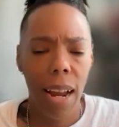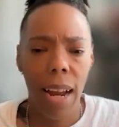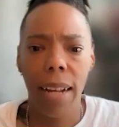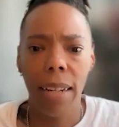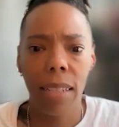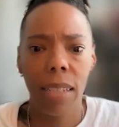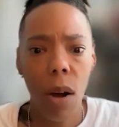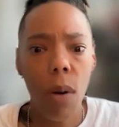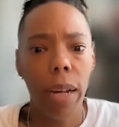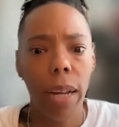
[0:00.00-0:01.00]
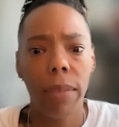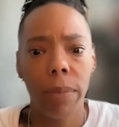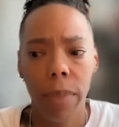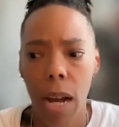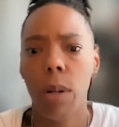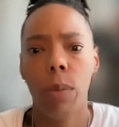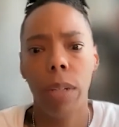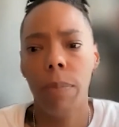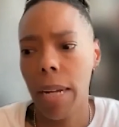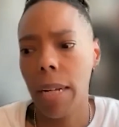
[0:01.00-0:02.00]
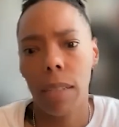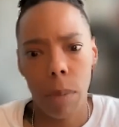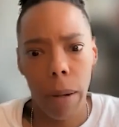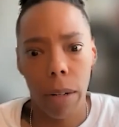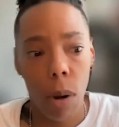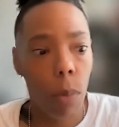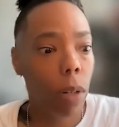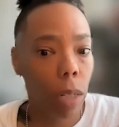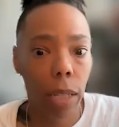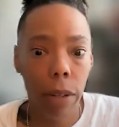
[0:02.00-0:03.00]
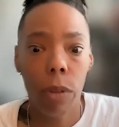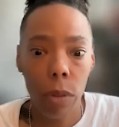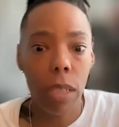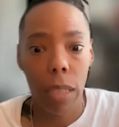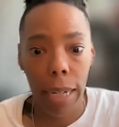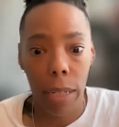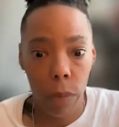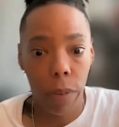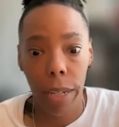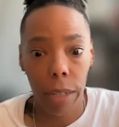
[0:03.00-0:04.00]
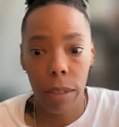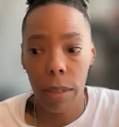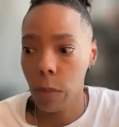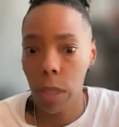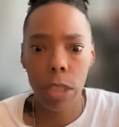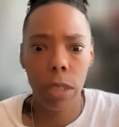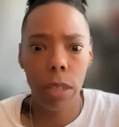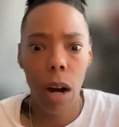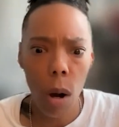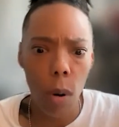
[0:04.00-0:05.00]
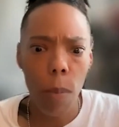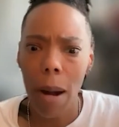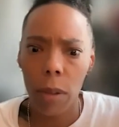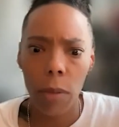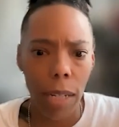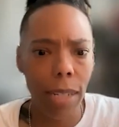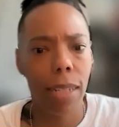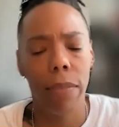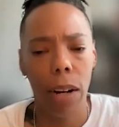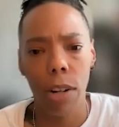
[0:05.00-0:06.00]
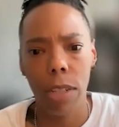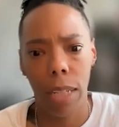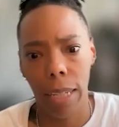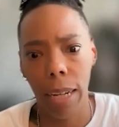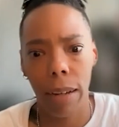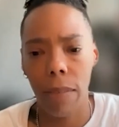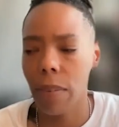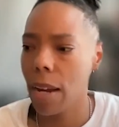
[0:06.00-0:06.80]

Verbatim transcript: And it's, okay, how do we make this better? Oh, we're going to give you this land over here, which, oh, by the way, isn't even ours to give.